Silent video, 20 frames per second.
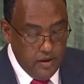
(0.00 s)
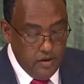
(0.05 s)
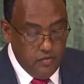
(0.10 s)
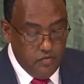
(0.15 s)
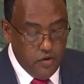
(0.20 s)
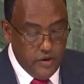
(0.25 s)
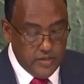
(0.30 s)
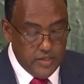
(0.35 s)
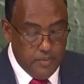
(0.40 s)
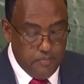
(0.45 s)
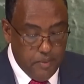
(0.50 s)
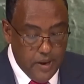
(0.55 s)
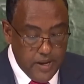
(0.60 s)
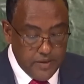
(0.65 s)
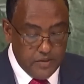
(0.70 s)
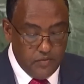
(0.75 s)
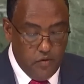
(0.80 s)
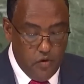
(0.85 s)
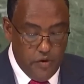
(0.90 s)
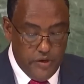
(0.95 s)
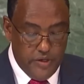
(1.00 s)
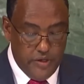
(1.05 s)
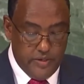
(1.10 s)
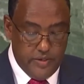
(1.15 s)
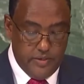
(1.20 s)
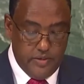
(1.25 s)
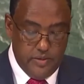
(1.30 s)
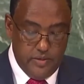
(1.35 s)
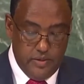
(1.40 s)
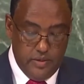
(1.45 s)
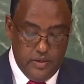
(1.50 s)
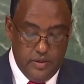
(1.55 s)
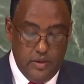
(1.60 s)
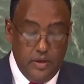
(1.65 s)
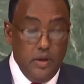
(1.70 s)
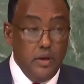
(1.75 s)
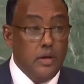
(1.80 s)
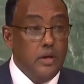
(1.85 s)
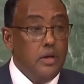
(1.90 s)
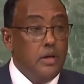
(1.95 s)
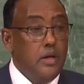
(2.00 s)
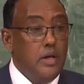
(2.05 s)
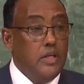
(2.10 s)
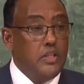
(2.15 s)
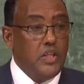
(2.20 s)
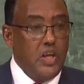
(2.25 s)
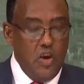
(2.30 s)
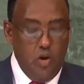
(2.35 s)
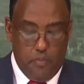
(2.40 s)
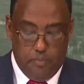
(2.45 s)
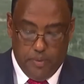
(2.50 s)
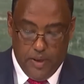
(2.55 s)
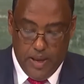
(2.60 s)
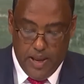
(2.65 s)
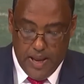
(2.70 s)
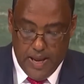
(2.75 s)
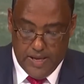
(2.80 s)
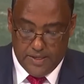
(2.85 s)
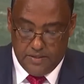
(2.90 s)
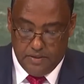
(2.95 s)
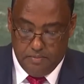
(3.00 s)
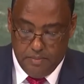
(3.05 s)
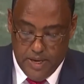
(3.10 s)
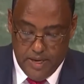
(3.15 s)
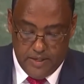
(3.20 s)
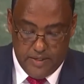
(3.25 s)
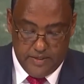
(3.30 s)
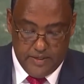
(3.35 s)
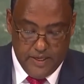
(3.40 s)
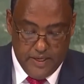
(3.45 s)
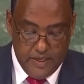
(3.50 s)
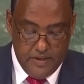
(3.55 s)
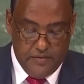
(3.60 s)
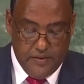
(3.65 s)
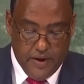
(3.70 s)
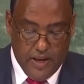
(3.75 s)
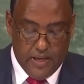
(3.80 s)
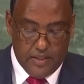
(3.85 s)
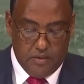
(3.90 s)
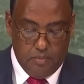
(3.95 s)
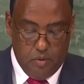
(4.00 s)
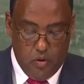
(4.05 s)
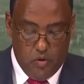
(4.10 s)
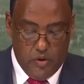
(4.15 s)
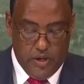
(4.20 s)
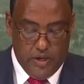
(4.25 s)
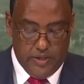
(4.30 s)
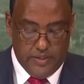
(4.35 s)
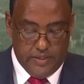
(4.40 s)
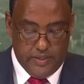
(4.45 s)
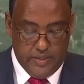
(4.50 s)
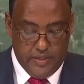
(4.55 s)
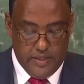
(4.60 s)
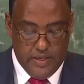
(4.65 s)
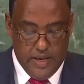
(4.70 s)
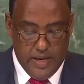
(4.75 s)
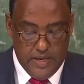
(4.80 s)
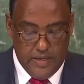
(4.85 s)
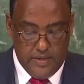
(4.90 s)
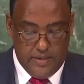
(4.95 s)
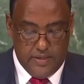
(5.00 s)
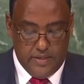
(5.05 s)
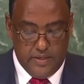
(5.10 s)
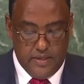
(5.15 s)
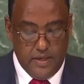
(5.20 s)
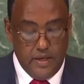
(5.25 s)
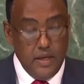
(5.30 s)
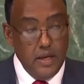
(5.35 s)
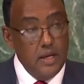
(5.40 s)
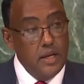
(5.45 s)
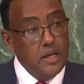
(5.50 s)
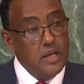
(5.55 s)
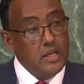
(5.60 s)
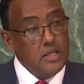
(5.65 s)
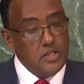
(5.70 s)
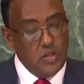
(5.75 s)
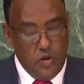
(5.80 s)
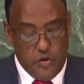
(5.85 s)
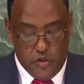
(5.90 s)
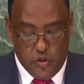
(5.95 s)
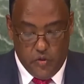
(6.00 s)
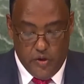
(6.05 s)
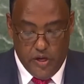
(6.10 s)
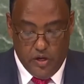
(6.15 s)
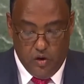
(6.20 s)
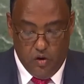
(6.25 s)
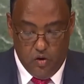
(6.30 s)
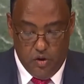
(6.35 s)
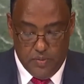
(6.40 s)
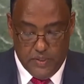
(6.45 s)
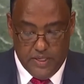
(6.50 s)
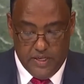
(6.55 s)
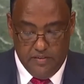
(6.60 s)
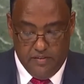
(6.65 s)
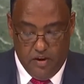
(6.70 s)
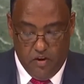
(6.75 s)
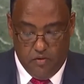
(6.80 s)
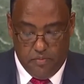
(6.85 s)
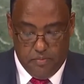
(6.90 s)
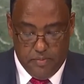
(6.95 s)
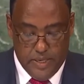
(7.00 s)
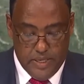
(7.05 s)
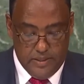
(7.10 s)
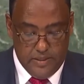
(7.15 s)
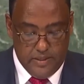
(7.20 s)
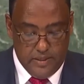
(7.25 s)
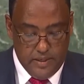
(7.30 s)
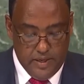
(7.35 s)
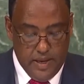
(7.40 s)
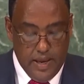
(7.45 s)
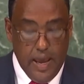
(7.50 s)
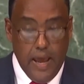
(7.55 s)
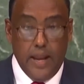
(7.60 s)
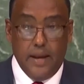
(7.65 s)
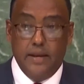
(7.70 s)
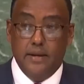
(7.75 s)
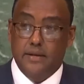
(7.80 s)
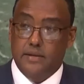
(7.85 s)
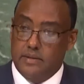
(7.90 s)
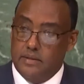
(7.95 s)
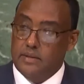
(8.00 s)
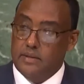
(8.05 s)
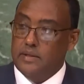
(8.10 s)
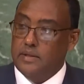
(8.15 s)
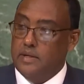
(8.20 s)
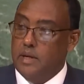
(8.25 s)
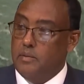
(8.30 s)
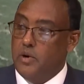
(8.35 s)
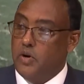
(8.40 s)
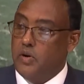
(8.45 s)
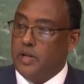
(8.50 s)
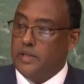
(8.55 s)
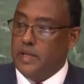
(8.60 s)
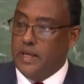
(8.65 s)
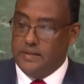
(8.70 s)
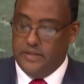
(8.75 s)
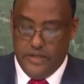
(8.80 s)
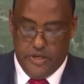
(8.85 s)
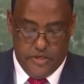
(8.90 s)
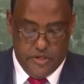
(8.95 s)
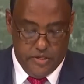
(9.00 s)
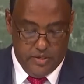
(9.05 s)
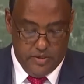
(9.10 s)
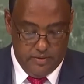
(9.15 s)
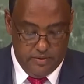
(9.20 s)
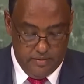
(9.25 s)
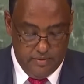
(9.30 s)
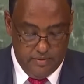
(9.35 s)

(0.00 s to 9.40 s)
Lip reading: for the past 4 years, Ethiopia has made significant progress in its socio-economic development and democratization.